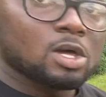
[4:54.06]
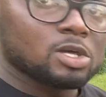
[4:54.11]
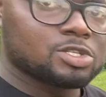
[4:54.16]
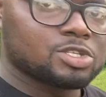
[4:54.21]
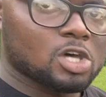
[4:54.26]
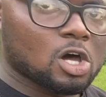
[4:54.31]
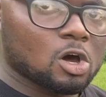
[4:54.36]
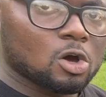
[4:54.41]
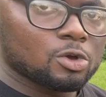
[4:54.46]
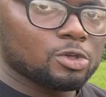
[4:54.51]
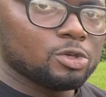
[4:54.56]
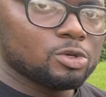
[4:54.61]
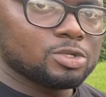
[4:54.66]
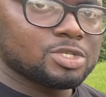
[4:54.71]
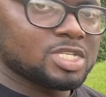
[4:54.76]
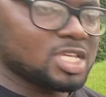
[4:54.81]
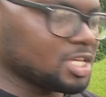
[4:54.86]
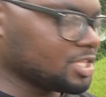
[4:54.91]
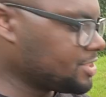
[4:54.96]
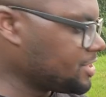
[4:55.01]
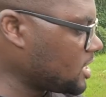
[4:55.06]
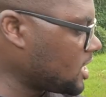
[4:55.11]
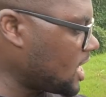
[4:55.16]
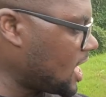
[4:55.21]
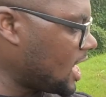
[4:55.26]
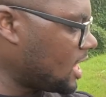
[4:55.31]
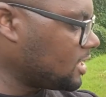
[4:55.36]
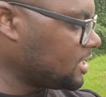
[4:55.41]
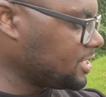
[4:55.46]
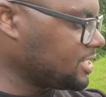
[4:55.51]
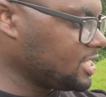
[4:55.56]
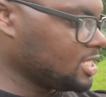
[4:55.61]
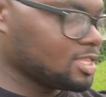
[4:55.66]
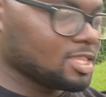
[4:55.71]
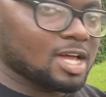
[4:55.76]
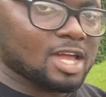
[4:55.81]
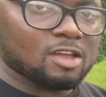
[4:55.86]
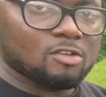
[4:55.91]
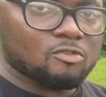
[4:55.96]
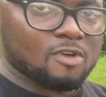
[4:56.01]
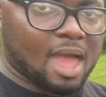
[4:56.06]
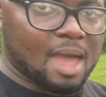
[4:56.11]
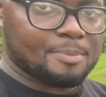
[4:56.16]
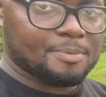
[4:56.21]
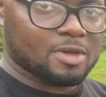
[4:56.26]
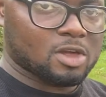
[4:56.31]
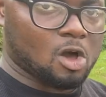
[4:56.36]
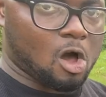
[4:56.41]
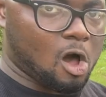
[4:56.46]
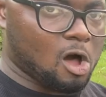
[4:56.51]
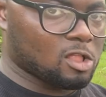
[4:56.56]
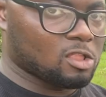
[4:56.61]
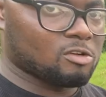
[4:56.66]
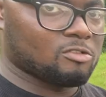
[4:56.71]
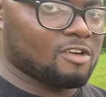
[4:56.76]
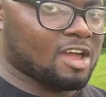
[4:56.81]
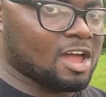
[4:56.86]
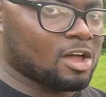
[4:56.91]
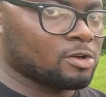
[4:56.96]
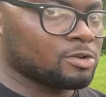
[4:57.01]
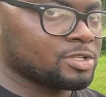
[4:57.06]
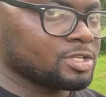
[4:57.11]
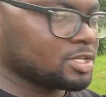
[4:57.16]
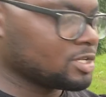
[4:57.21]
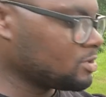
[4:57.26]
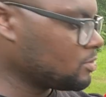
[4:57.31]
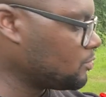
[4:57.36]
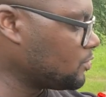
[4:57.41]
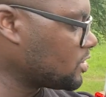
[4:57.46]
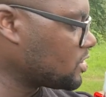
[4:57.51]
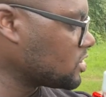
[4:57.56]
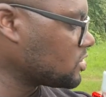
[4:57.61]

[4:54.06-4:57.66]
So you see the LED light wrapping all around, which